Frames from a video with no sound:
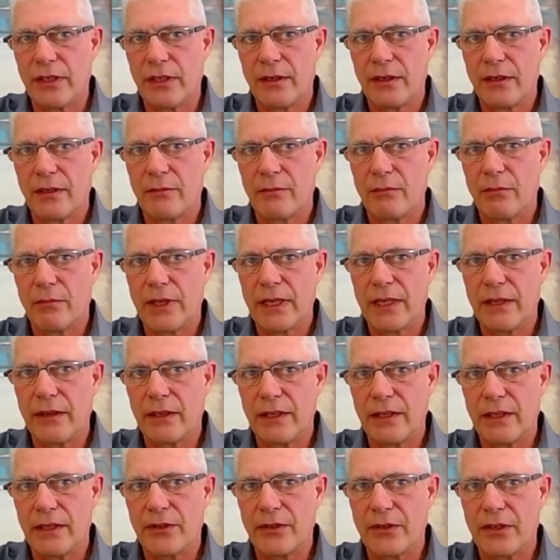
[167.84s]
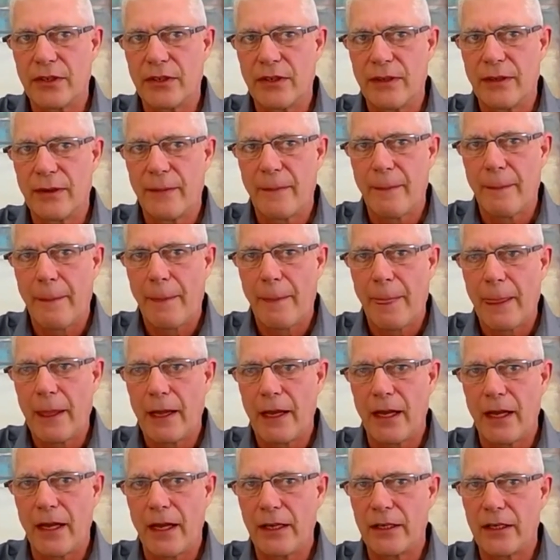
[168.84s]
by this.
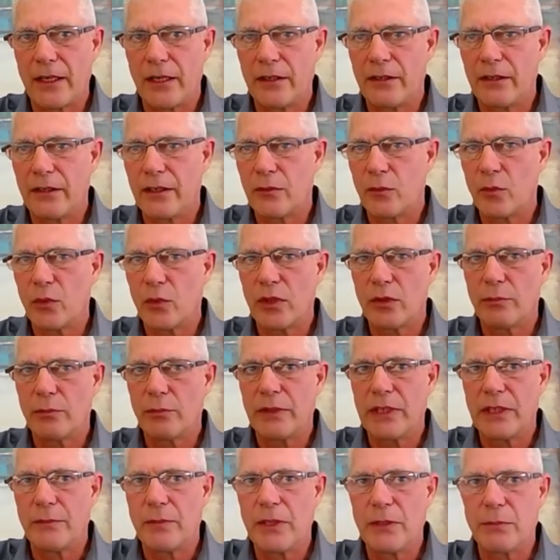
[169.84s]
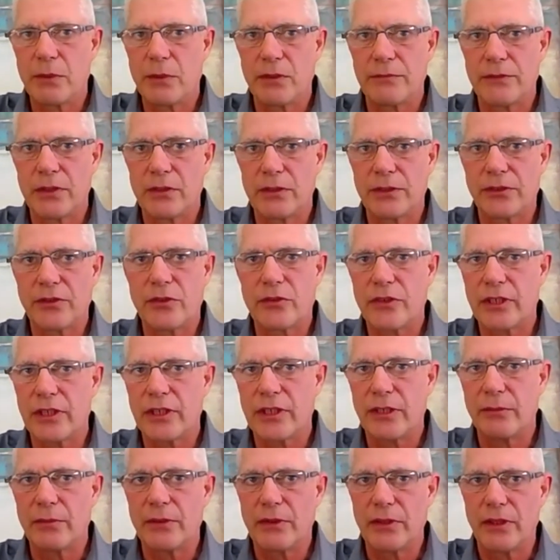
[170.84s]
And there will be people of all stripe
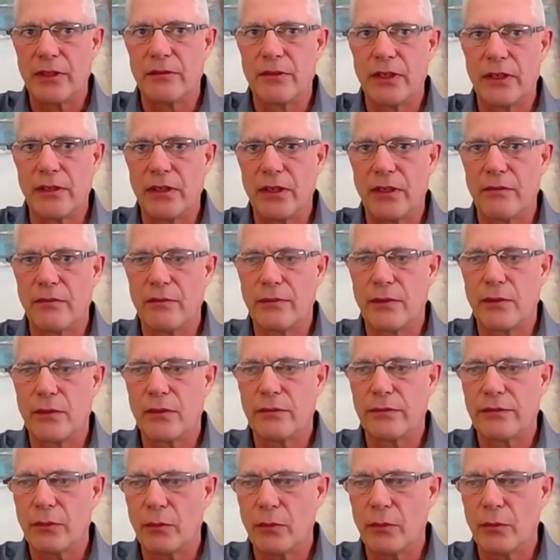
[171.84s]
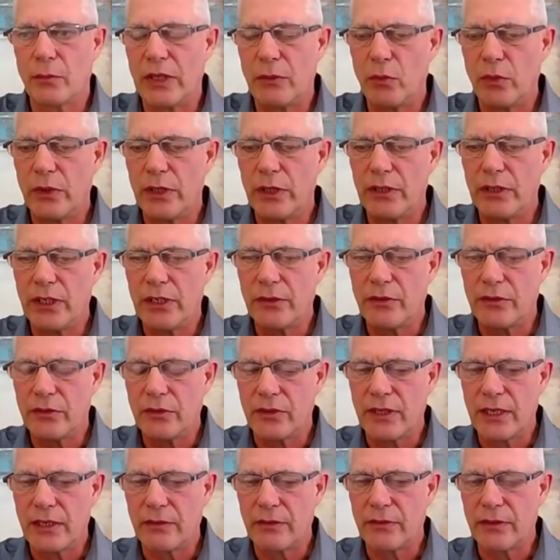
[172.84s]
involved. We need to
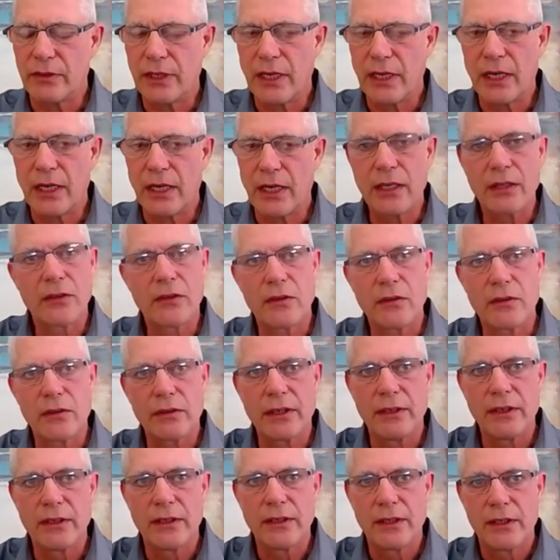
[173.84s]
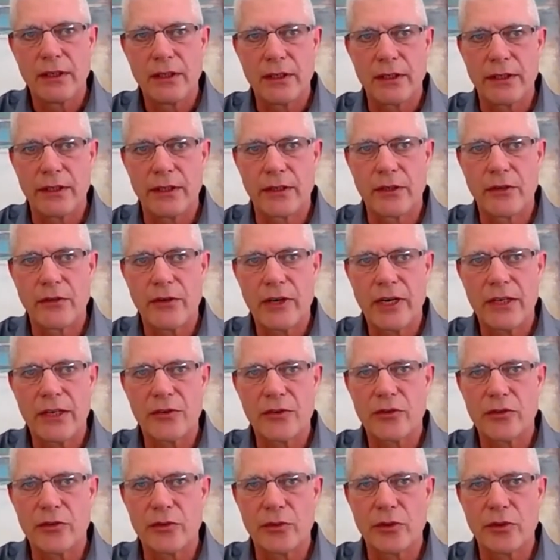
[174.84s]
have dialogue at a
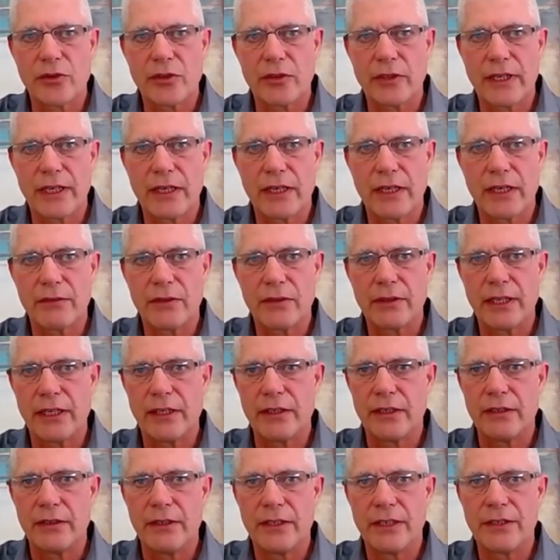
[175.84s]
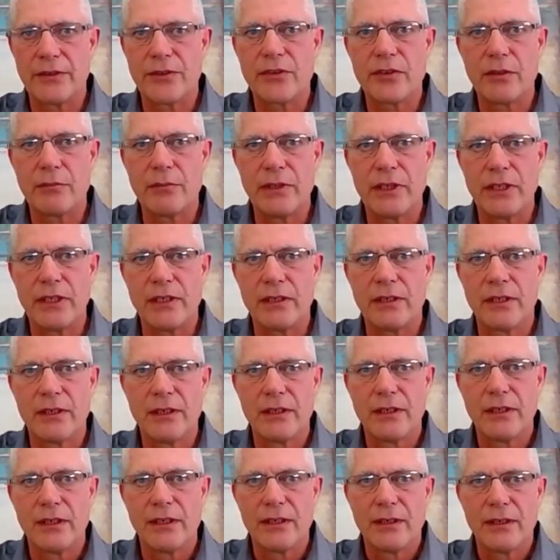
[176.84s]
grassroots level, and it needs to be
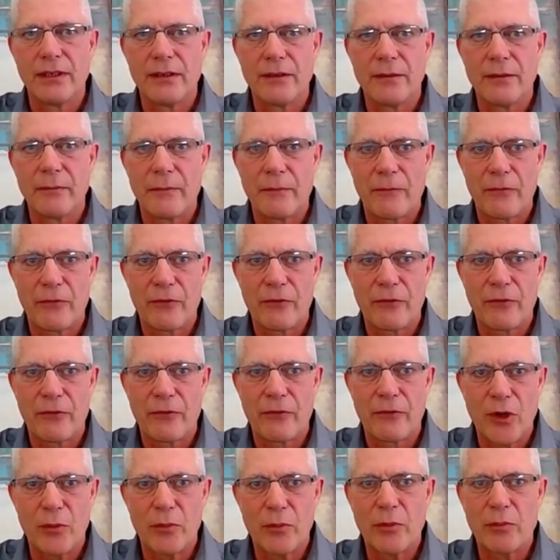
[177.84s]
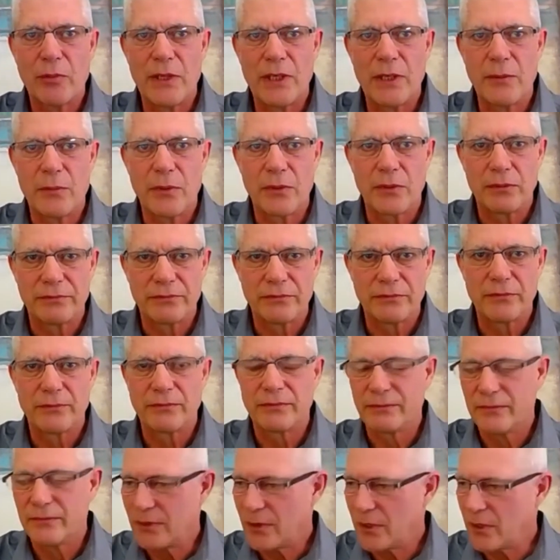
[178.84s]
from the people,
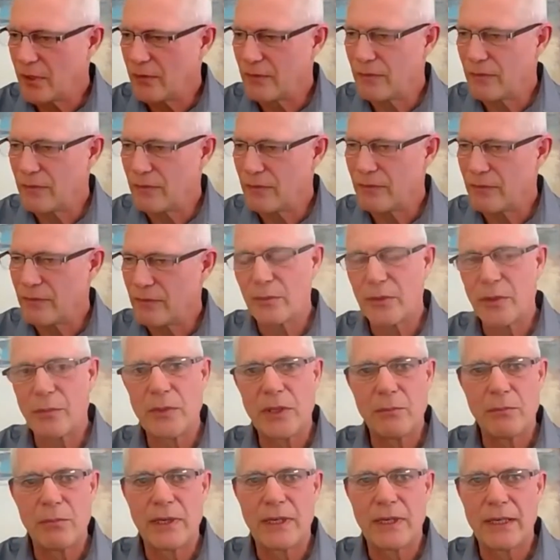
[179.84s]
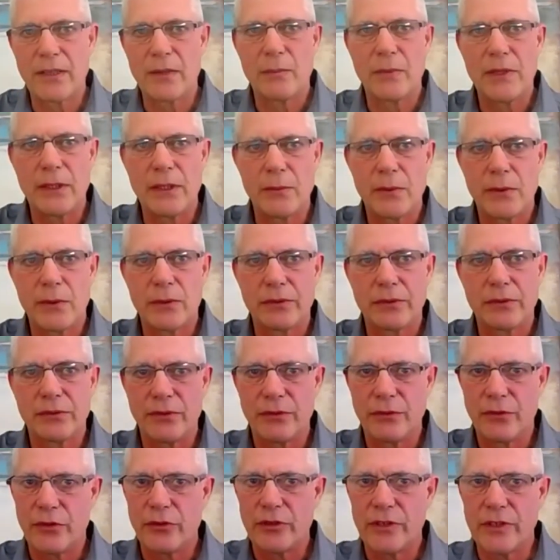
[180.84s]
or by the people,
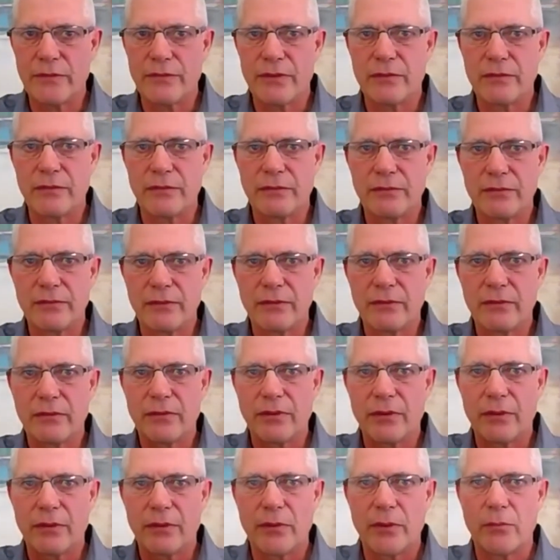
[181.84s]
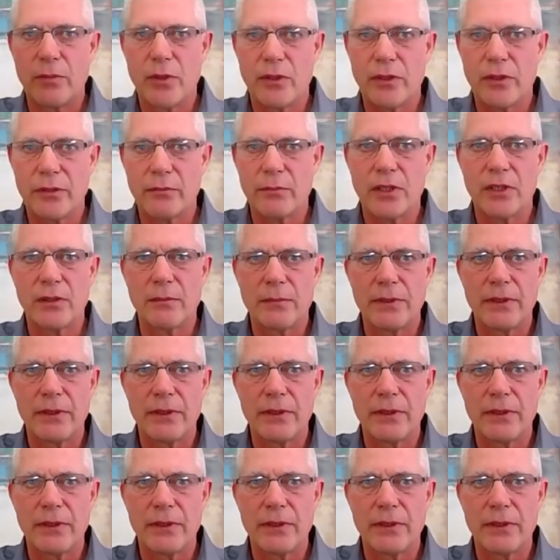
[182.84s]
driven from the bottom up,